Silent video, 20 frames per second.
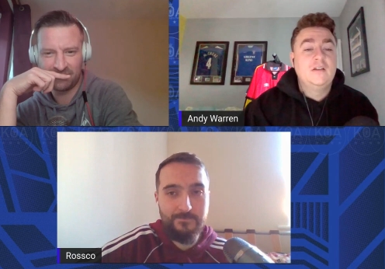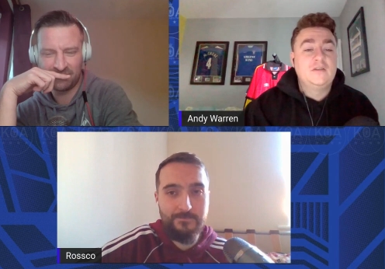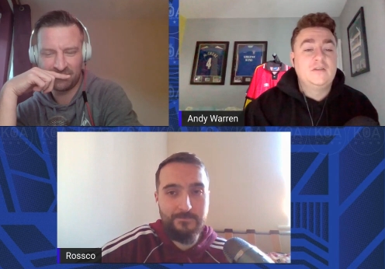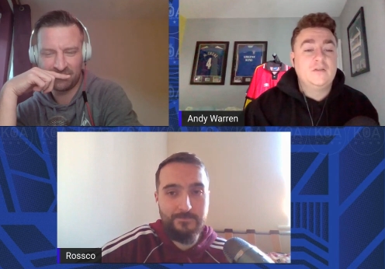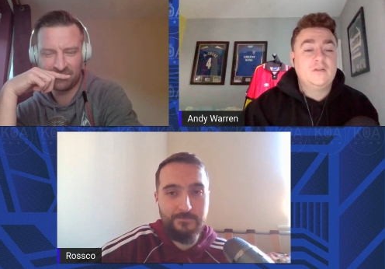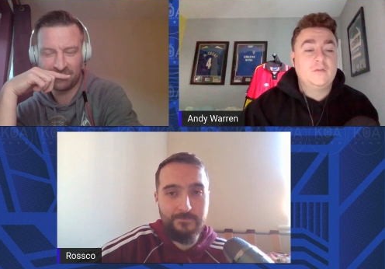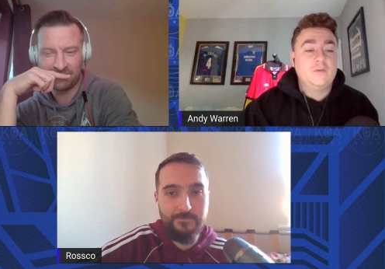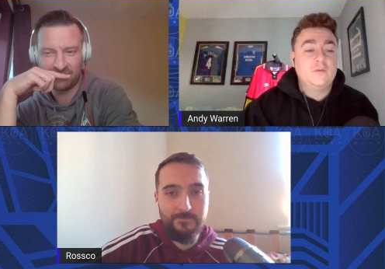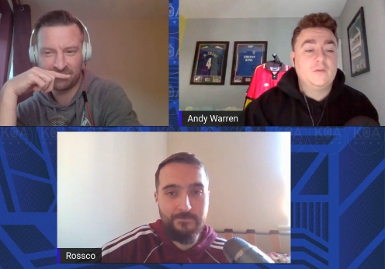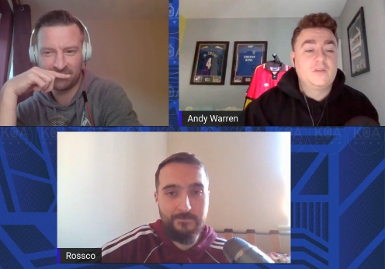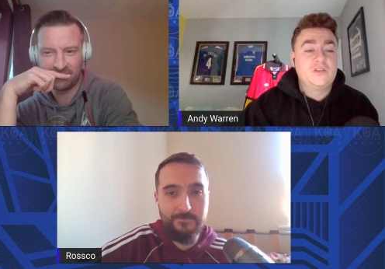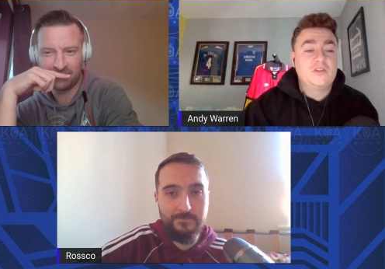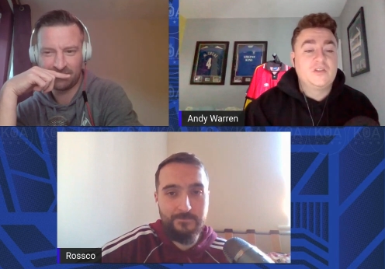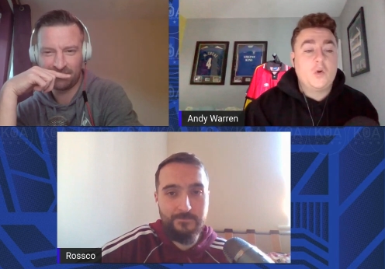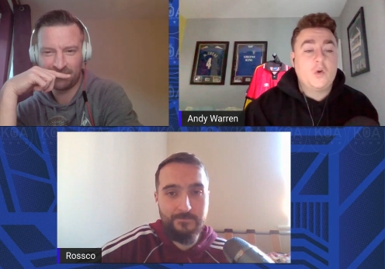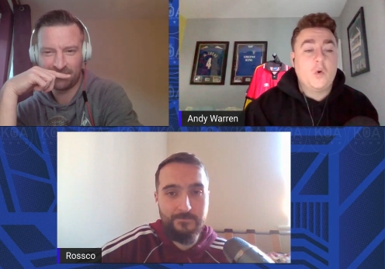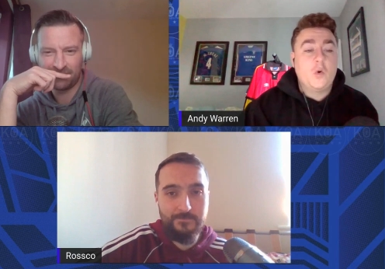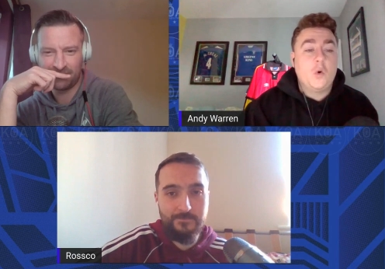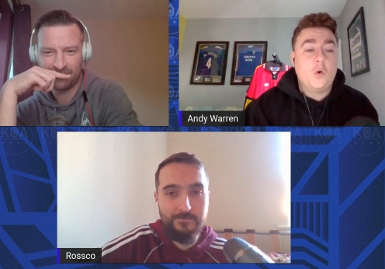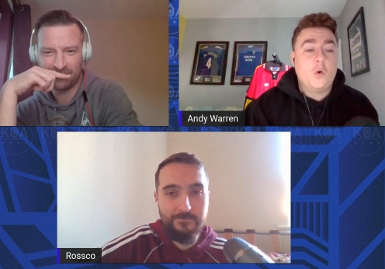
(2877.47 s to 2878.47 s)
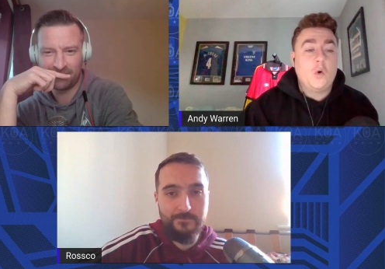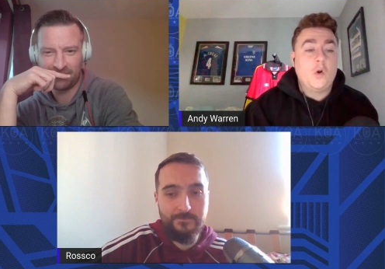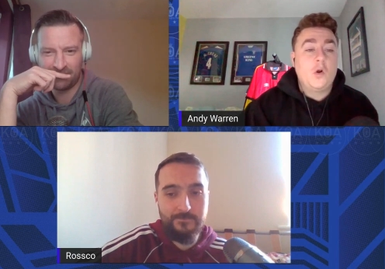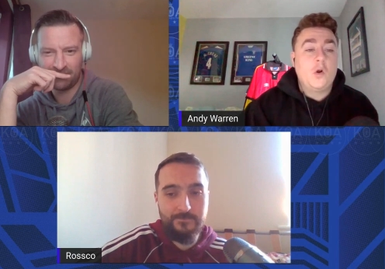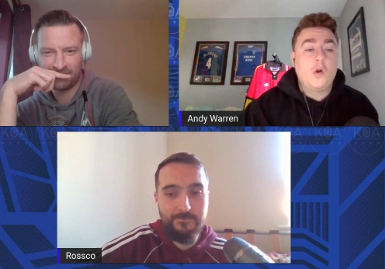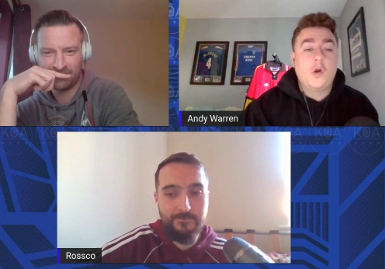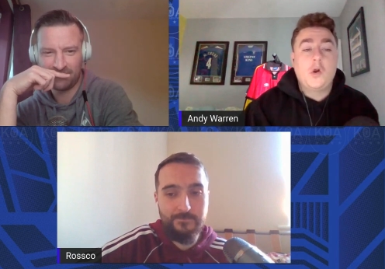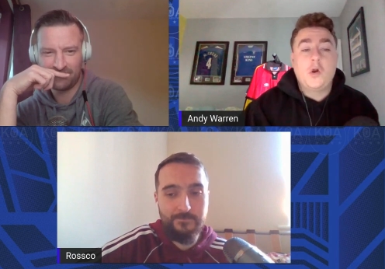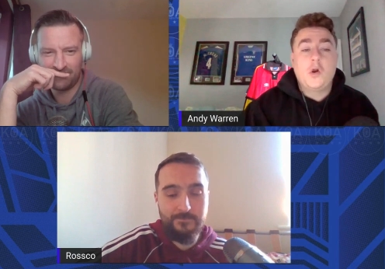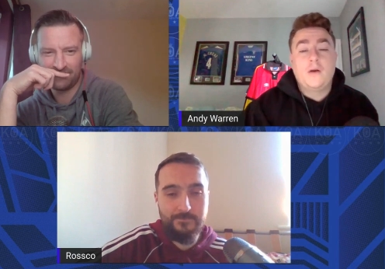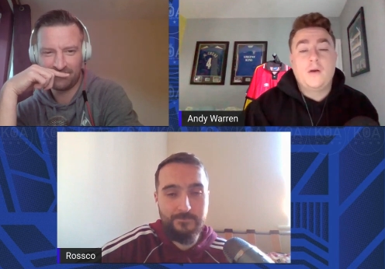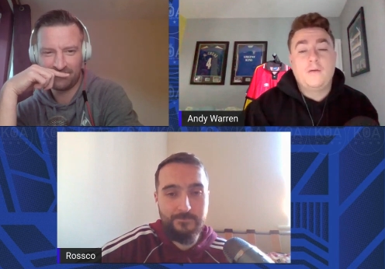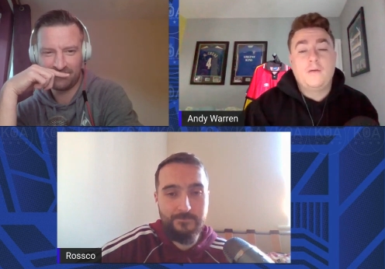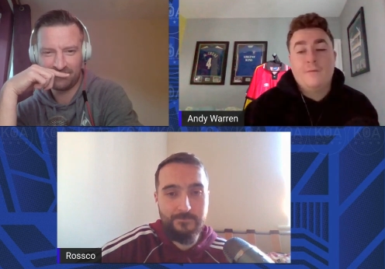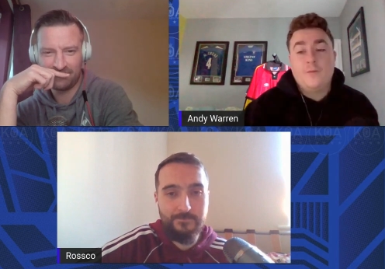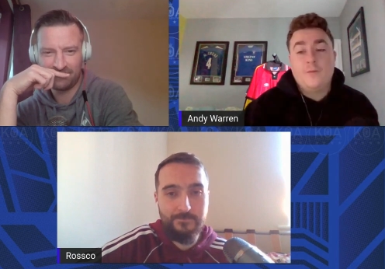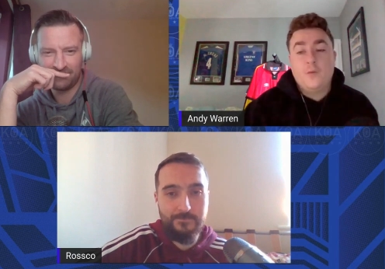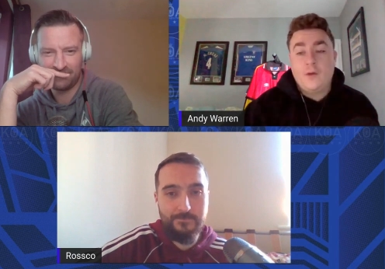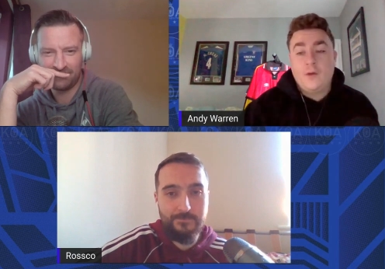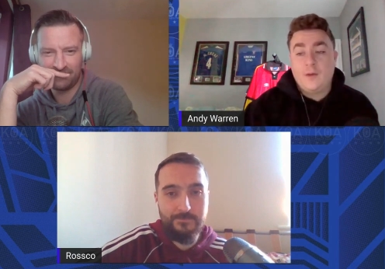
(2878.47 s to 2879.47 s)
Speaker 1: to score
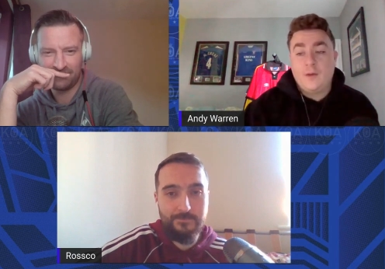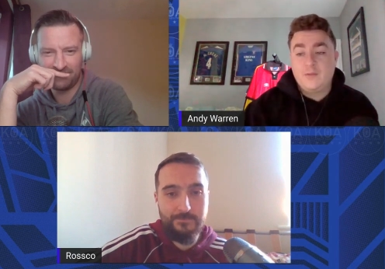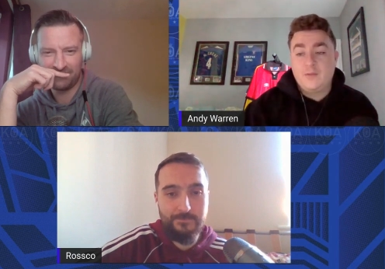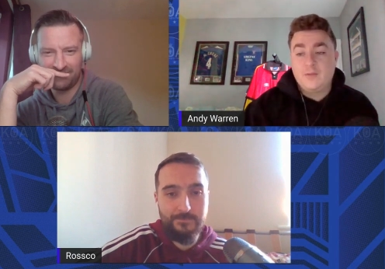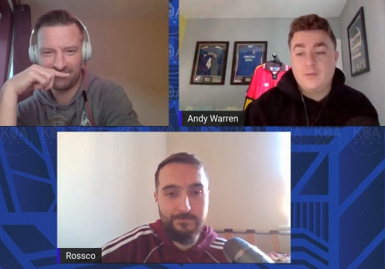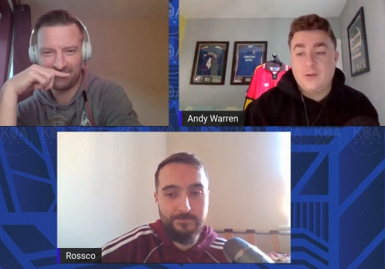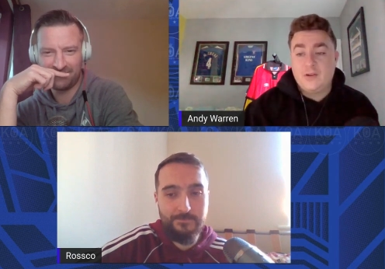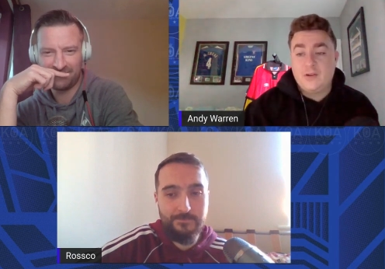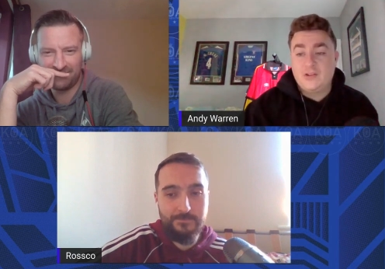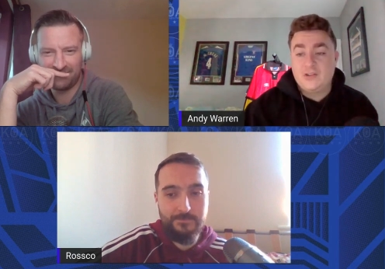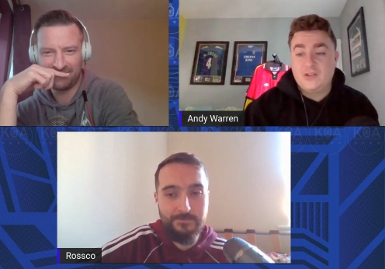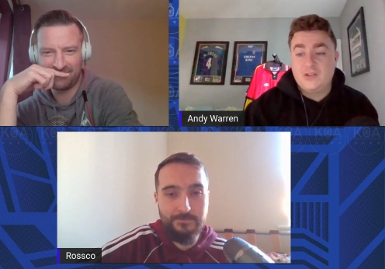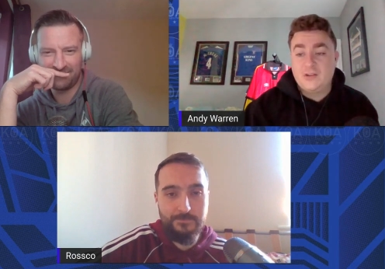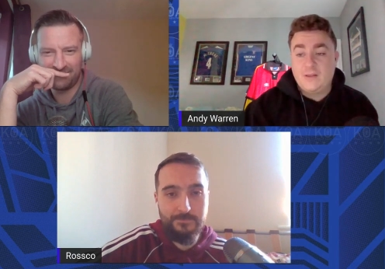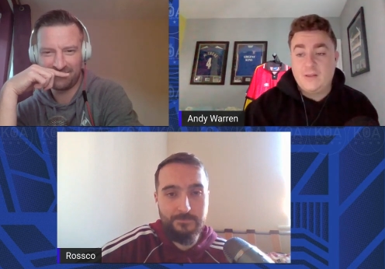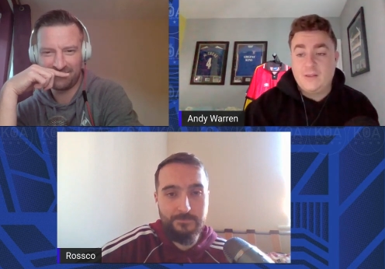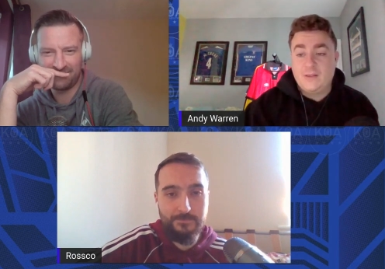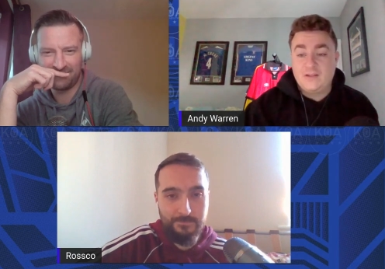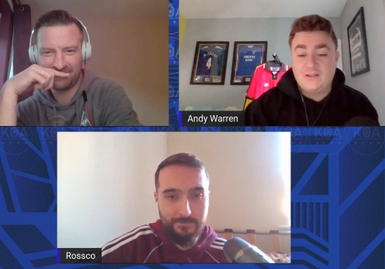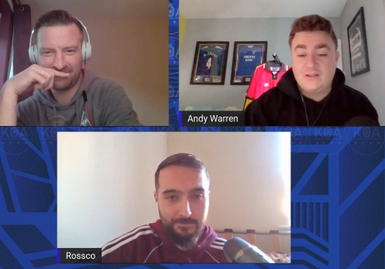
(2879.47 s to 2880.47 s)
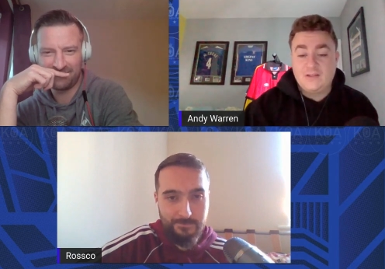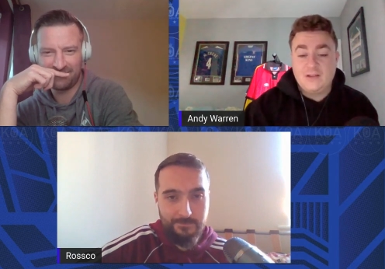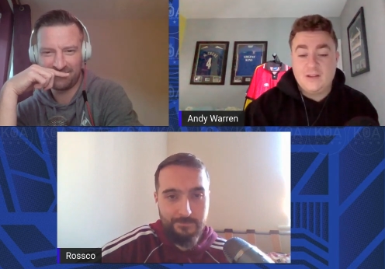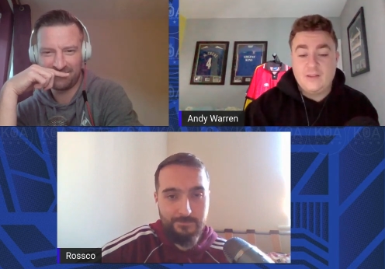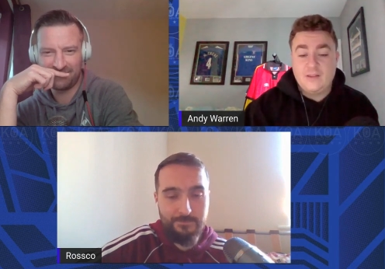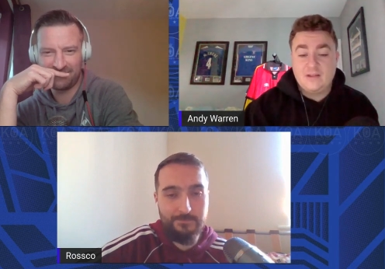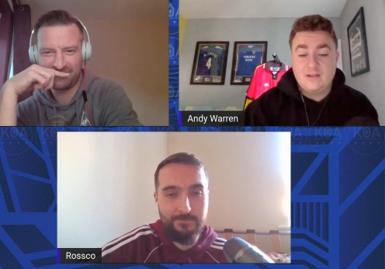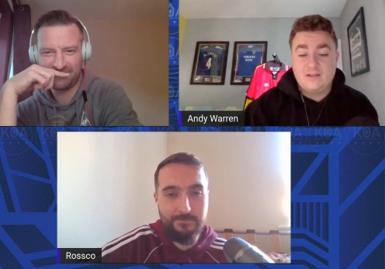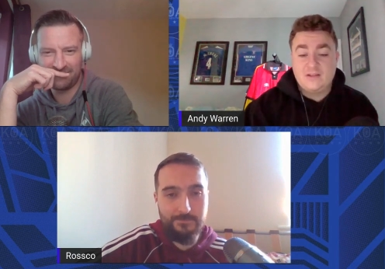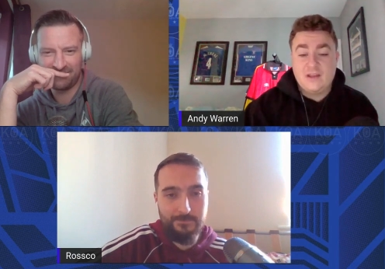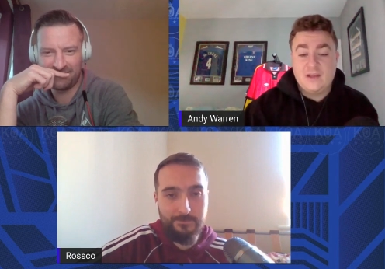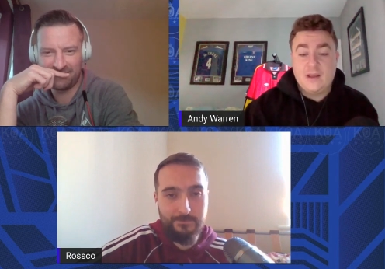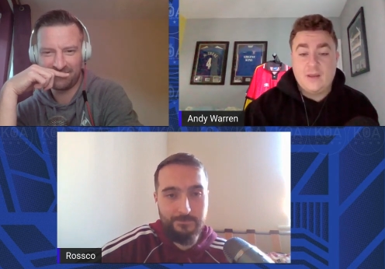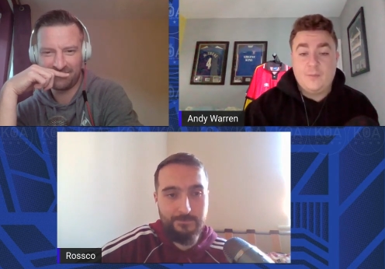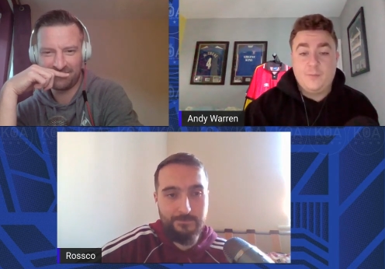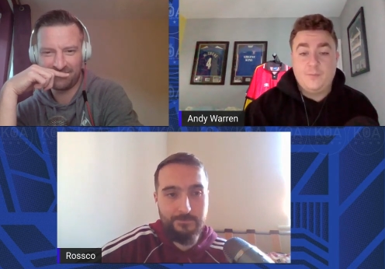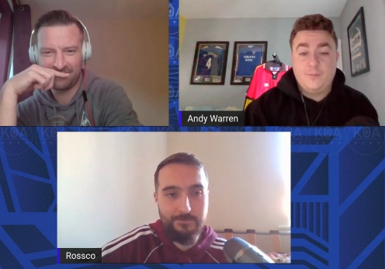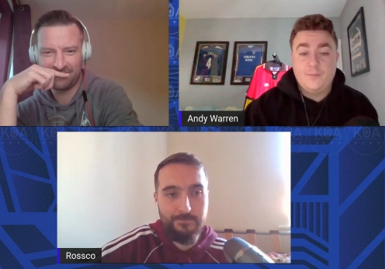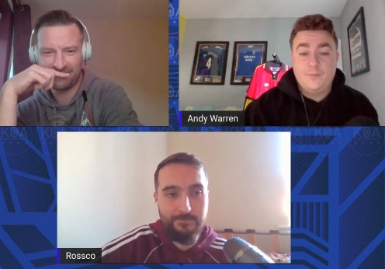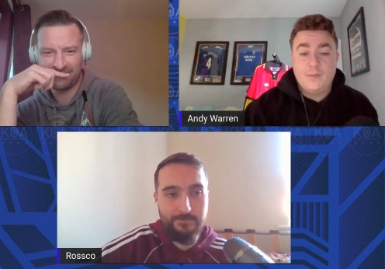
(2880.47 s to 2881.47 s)
for Ipswich in this
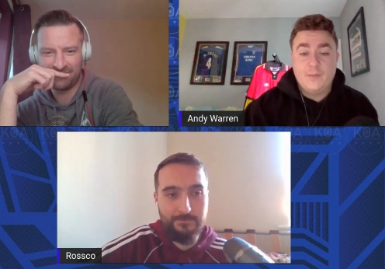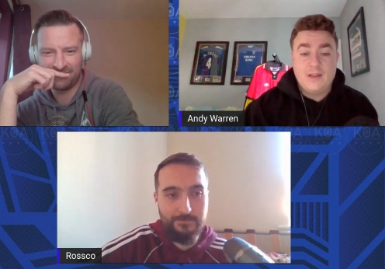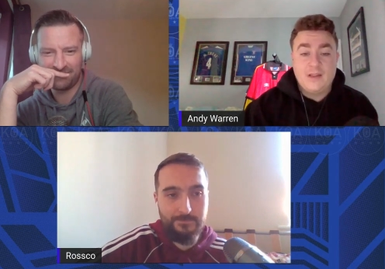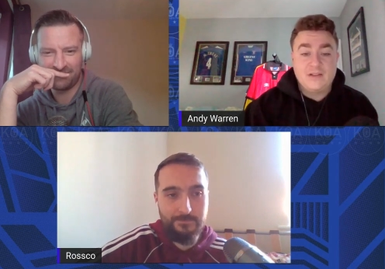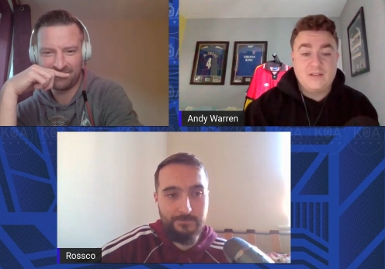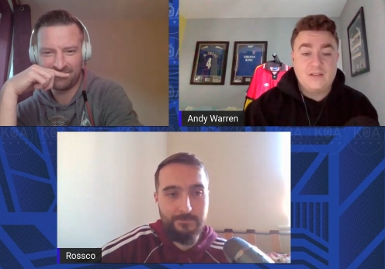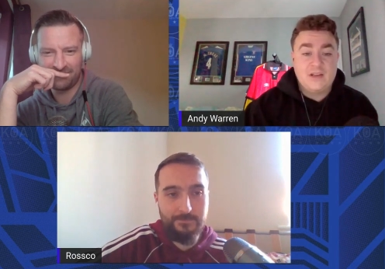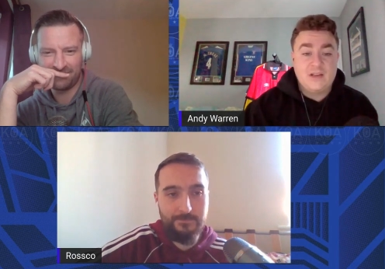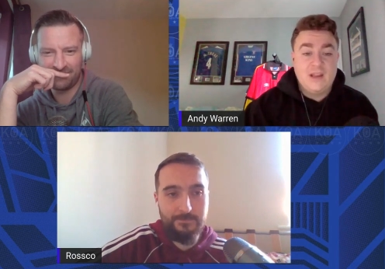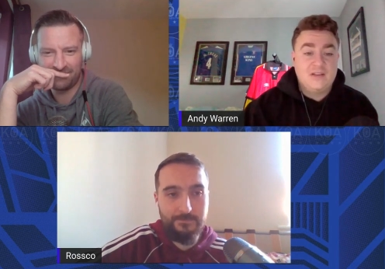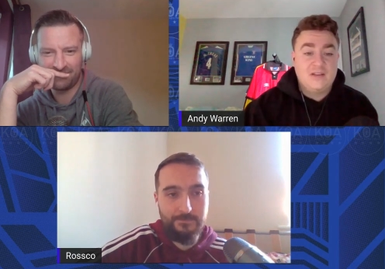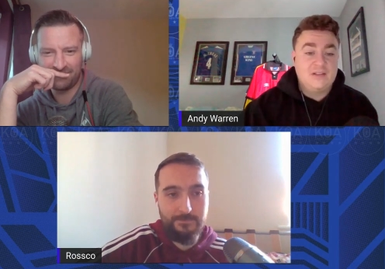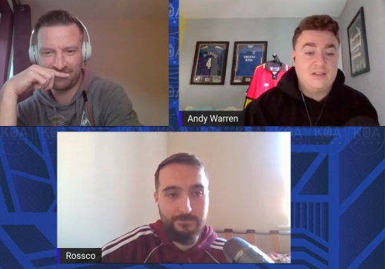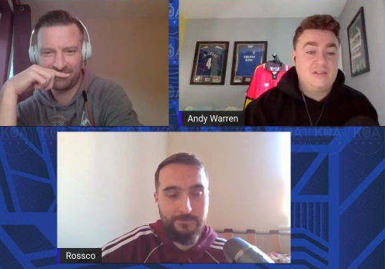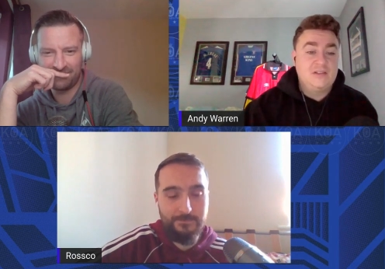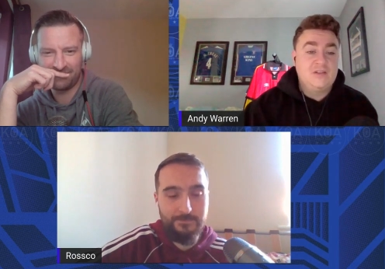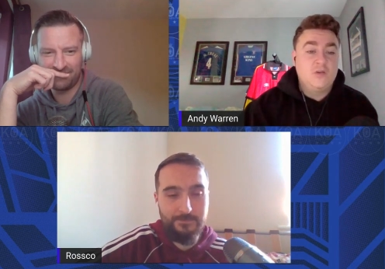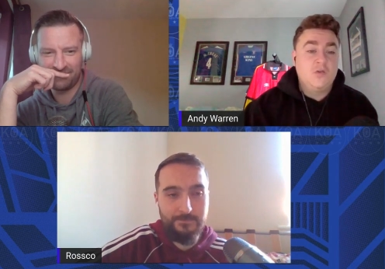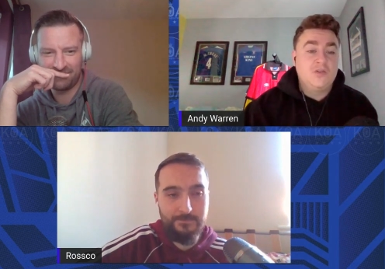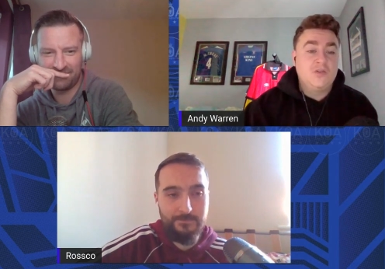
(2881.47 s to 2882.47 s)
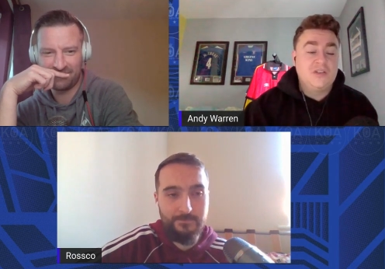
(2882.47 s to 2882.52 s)
game. He hasn't scored